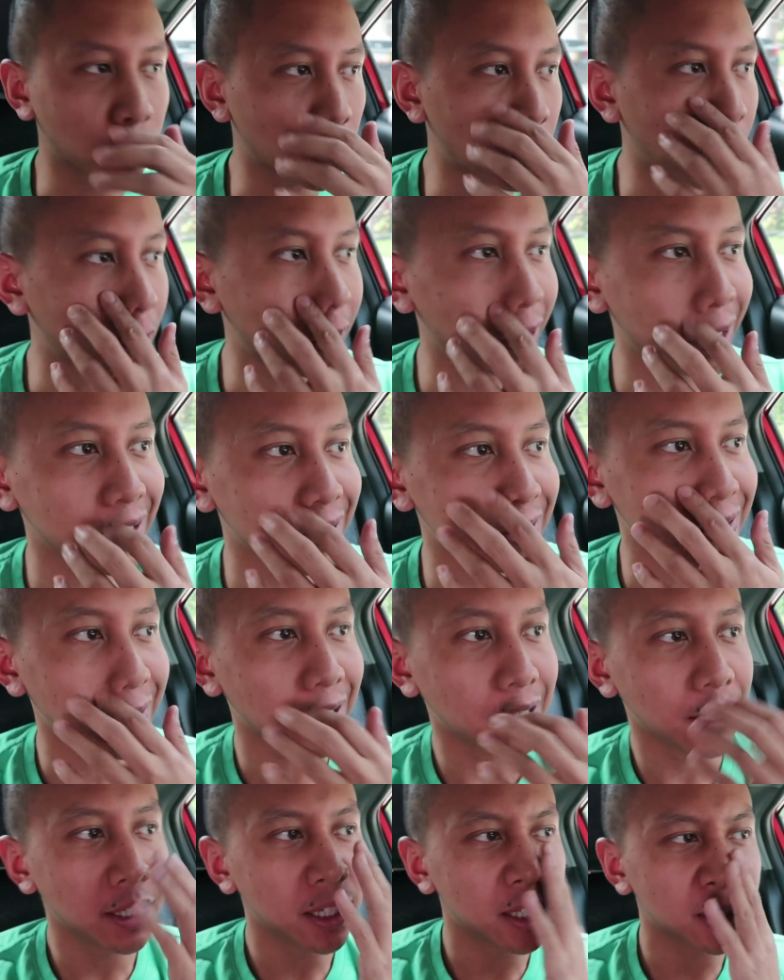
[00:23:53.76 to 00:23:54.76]
recordings,
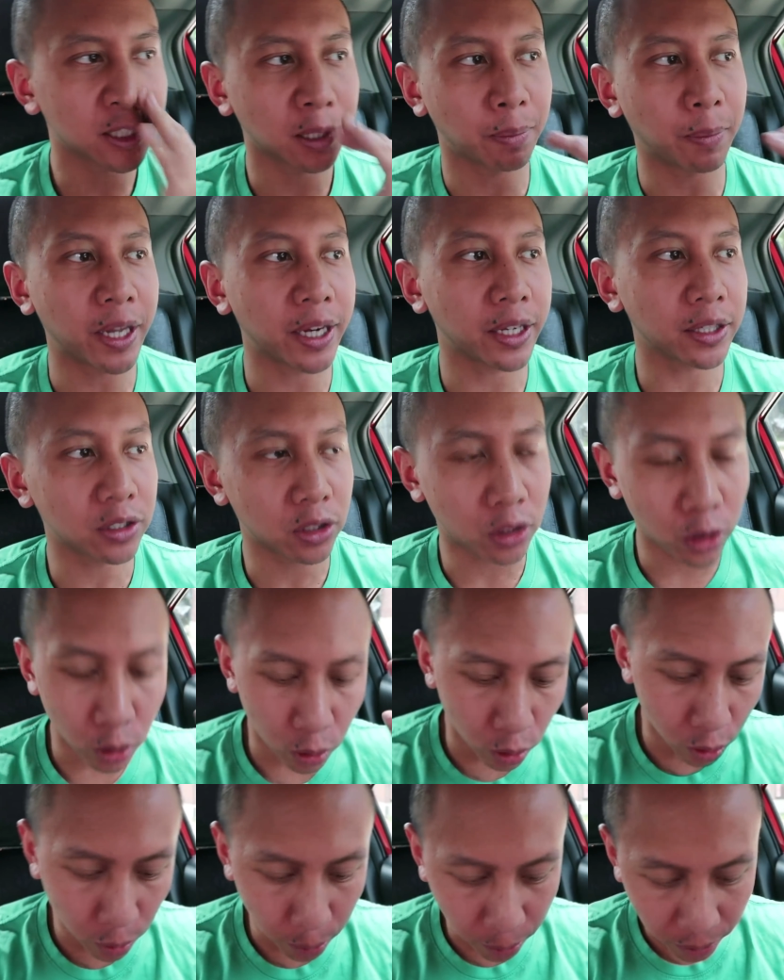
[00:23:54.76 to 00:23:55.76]
some edits
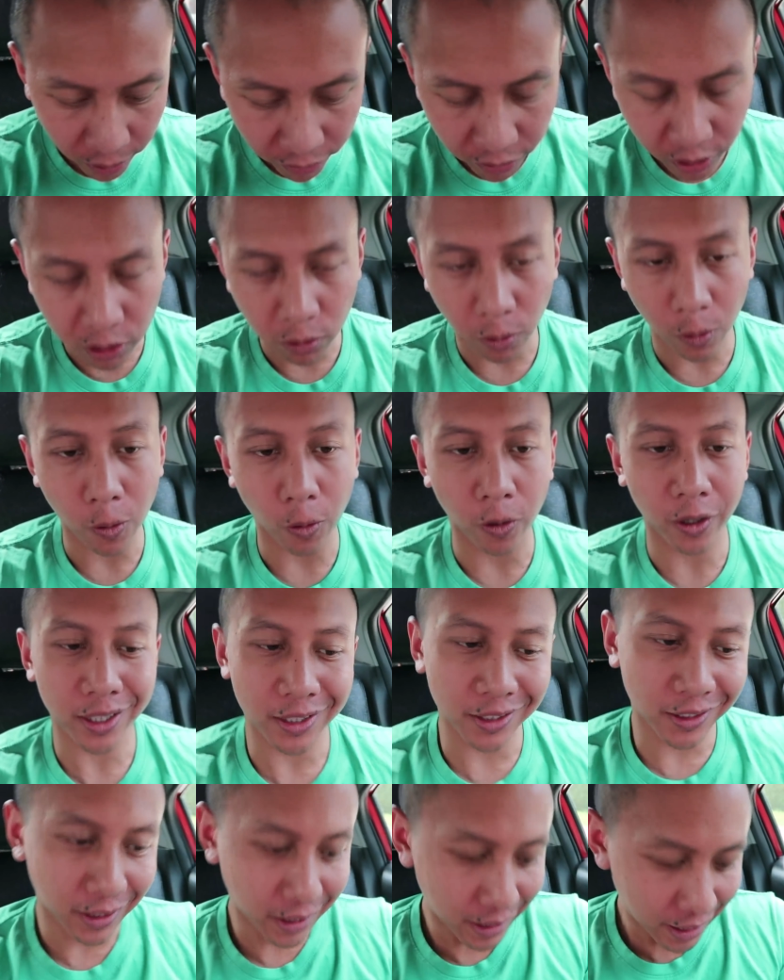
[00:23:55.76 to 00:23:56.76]
to previous
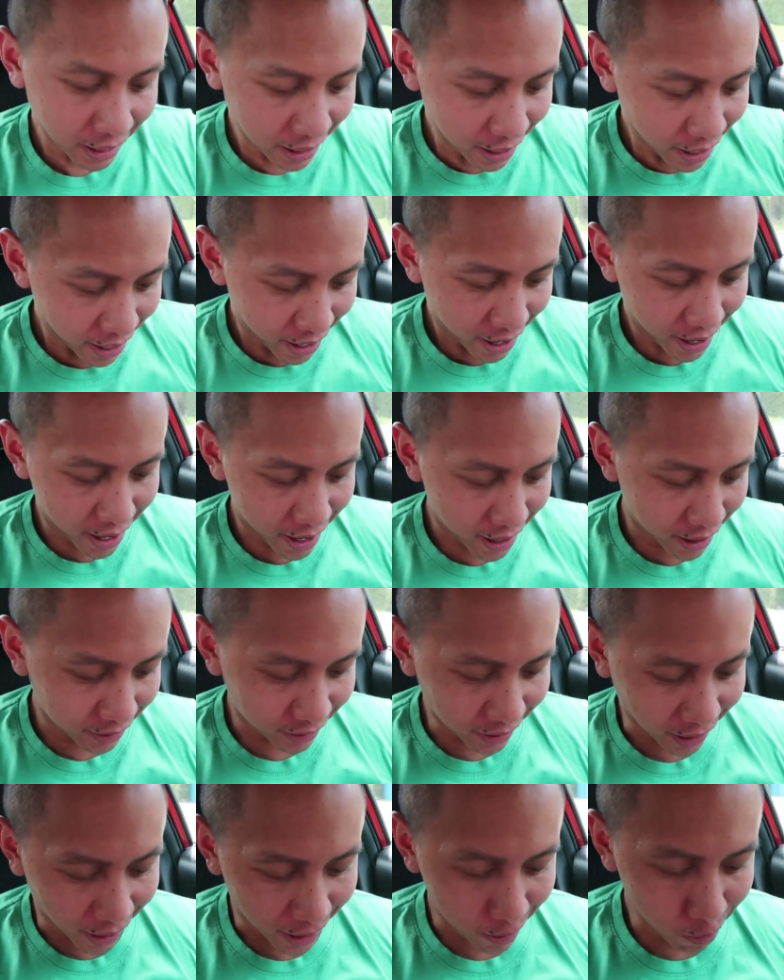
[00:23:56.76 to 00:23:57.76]
recordings.
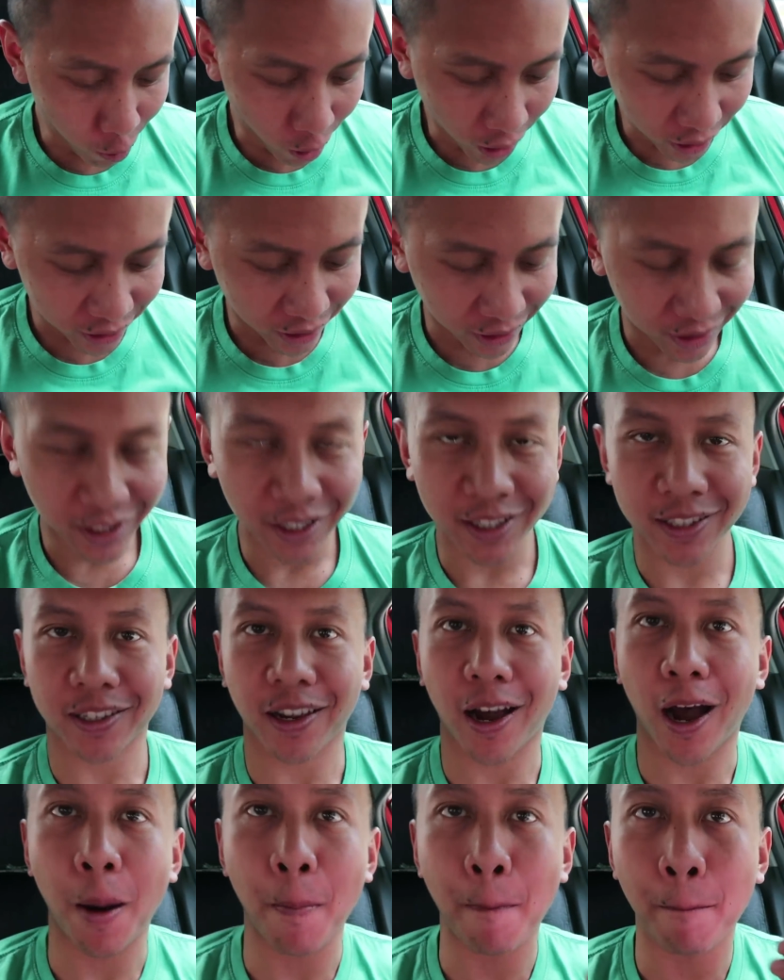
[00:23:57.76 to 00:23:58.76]
And I'm watching this
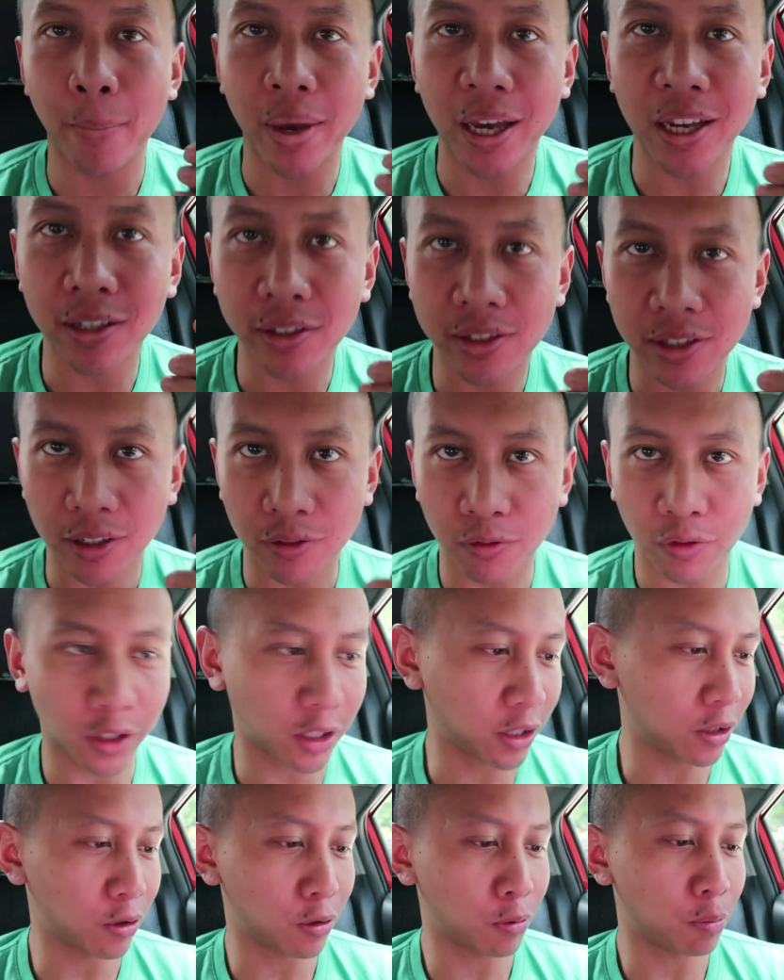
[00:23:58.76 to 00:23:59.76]
amazing
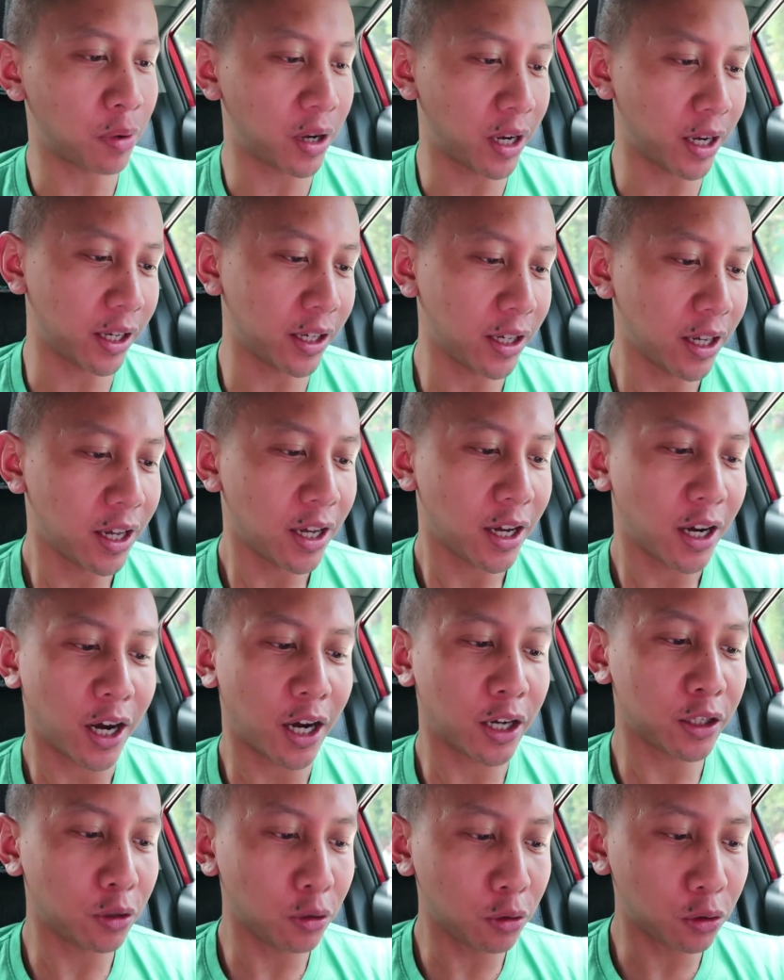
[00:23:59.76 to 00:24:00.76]
video by
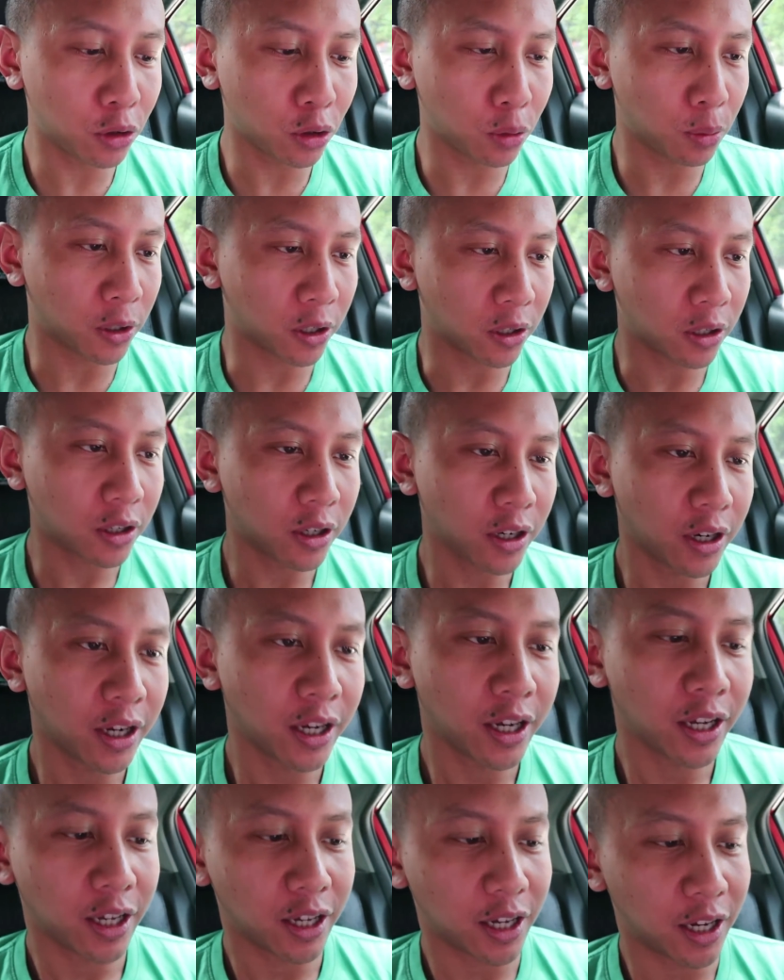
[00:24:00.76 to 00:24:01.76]
a YouTuber
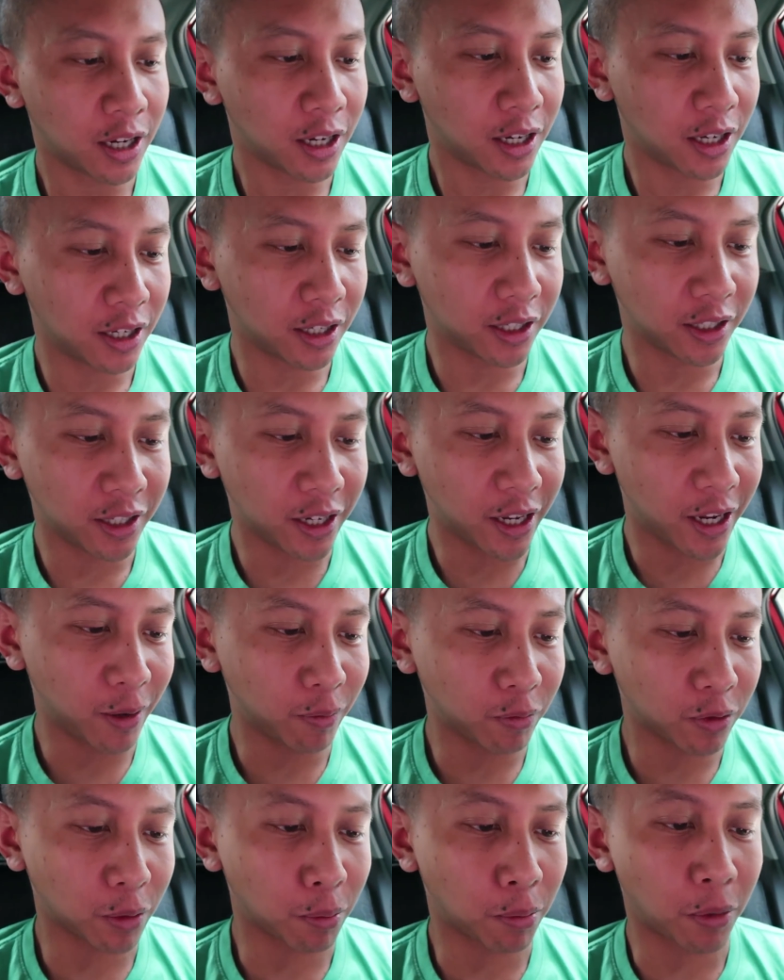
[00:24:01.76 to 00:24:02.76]

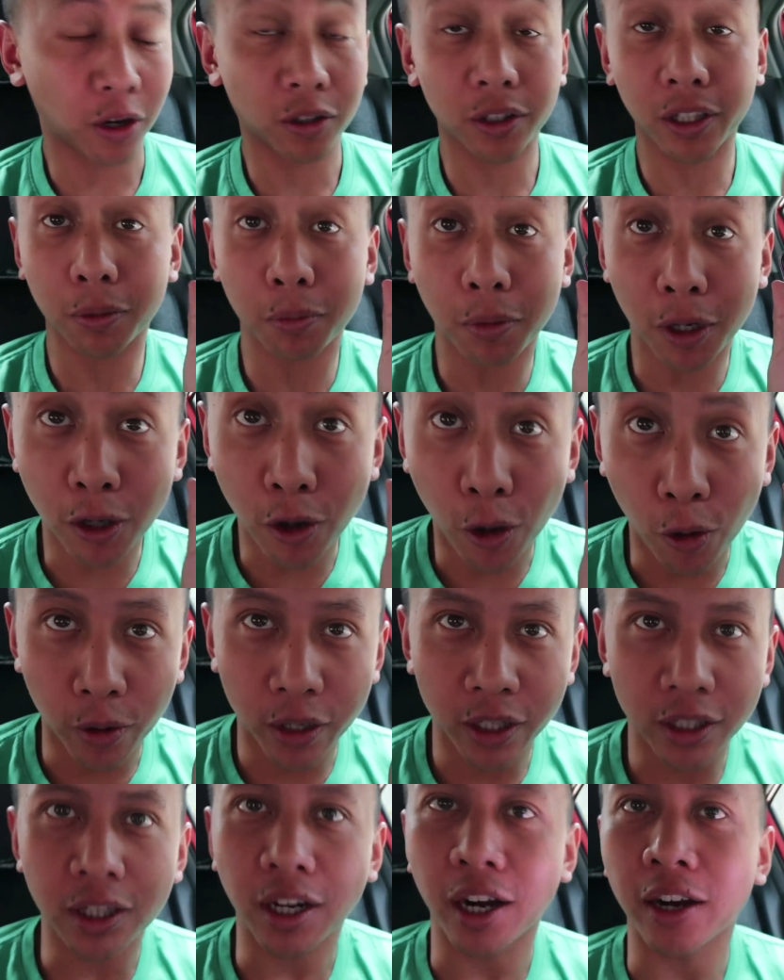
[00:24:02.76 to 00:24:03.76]
named Marlene
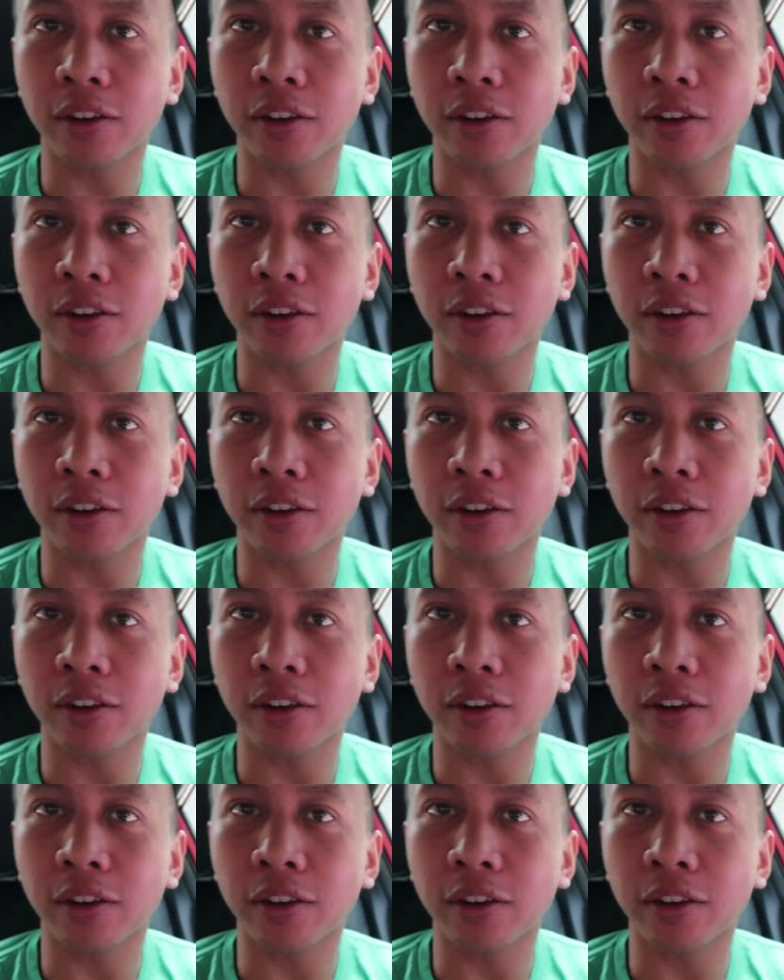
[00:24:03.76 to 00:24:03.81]
McCohen.